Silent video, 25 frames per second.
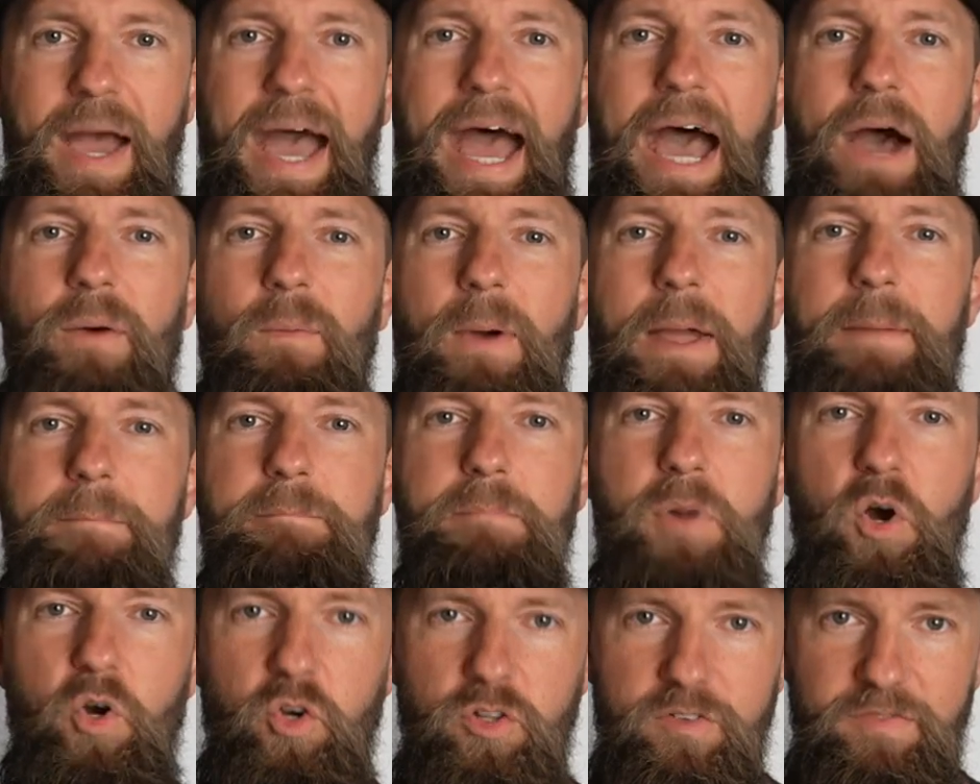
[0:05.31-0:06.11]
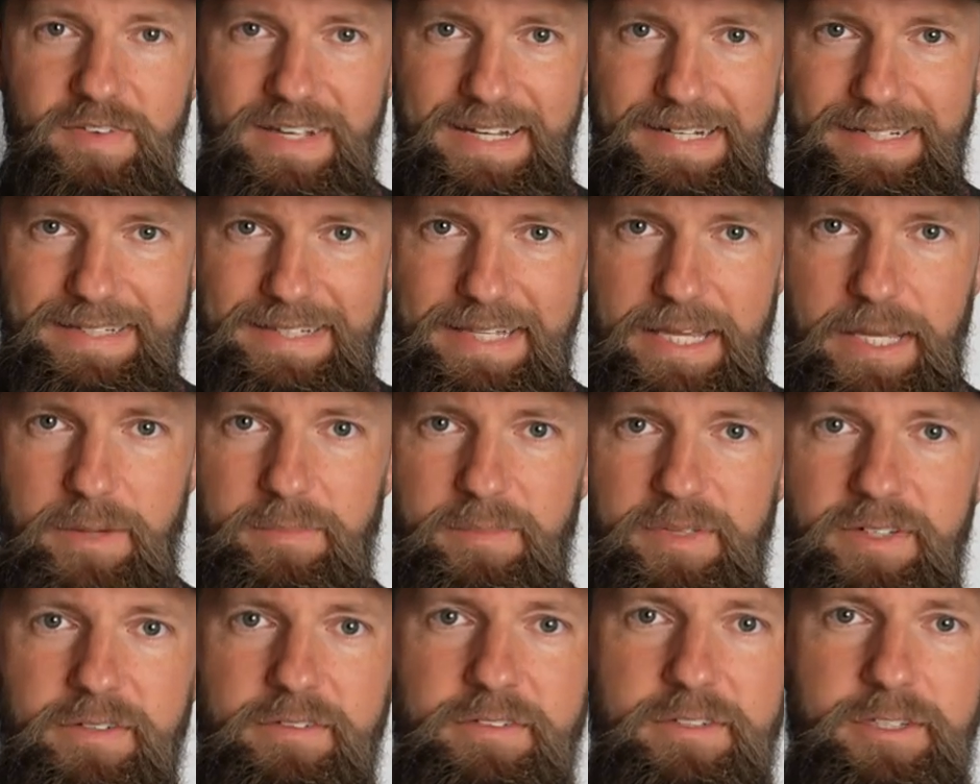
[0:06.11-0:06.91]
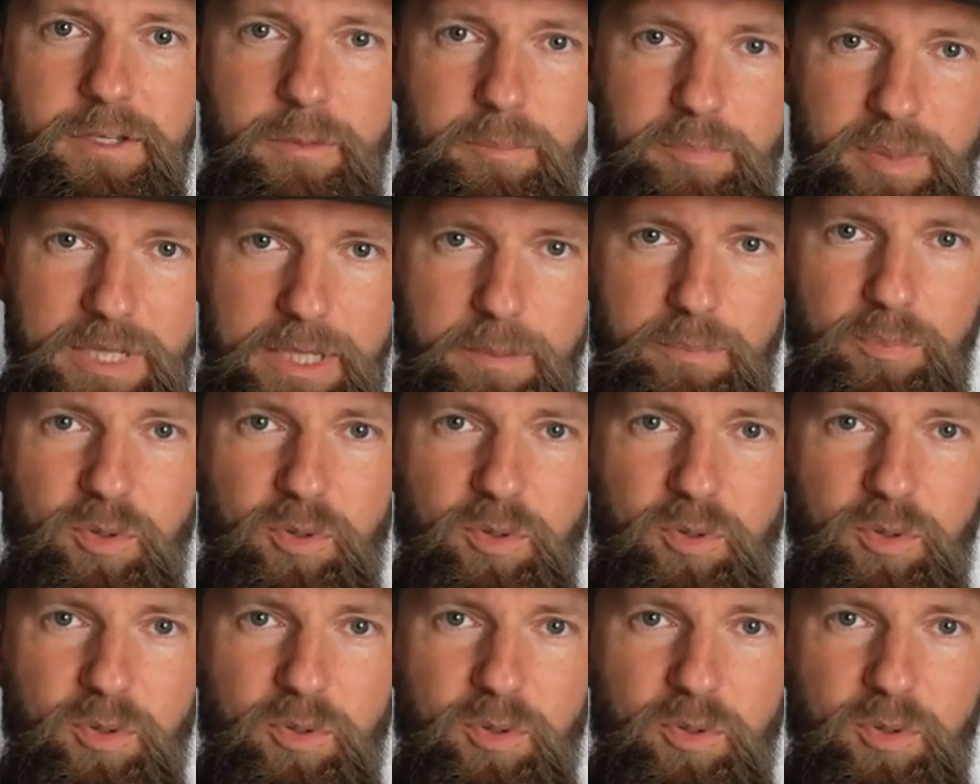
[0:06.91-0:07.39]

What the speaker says: how I motivated them to be